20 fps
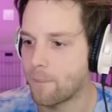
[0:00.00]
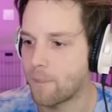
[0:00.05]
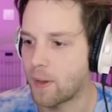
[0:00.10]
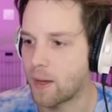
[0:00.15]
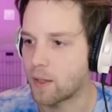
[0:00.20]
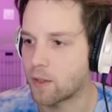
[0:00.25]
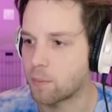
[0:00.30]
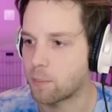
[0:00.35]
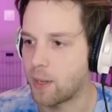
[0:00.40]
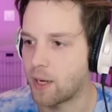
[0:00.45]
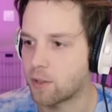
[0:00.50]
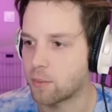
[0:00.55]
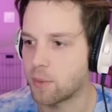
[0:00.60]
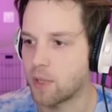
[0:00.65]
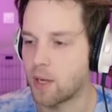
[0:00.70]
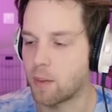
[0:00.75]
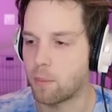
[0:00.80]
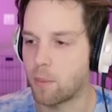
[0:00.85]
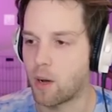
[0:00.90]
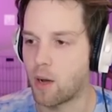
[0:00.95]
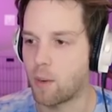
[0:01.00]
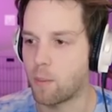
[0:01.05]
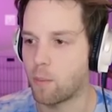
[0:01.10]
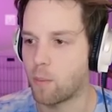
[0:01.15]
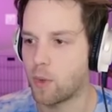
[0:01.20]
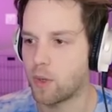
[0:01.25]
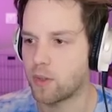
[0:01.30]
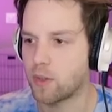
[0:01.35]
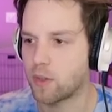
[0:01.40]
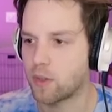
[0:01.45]
Thanks, pass me that
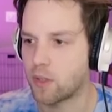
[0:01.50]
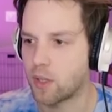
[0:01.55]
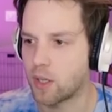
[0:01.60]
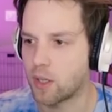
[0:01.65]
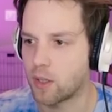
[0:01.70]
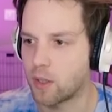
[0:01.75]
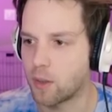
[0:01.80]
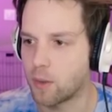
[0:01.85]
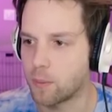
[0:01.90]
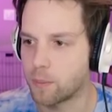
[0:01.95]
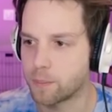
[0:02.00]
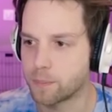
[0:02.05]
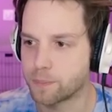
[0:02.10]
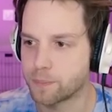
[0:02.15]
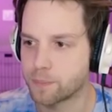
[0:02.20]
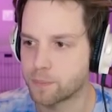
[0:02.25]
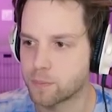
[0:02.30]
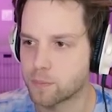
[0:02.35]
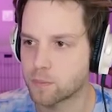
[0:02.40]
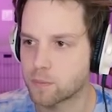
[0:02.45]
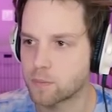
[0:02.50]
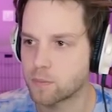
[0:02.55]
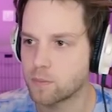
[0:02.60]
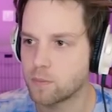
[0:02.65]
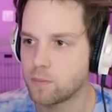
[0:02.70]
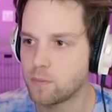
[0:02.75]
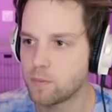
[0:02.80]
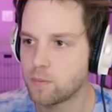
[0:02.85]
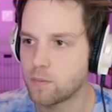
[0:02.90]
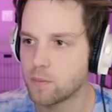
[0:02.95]
bomb. What does this thing do?
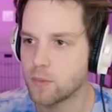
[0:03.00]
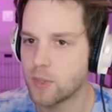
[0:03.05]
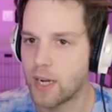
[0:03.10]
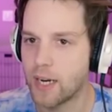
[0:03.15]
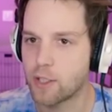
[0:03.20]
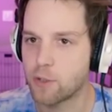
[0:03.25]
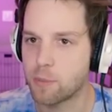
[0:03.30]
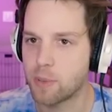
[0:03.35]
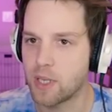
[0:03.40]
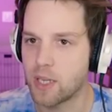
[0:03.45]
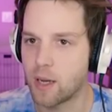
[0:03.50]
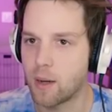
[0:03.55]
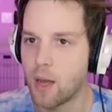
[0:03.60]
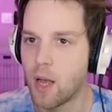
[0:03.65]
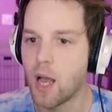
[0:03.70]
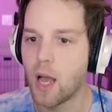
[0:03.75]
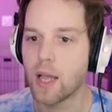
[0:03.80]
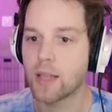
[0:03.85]
H P, uh,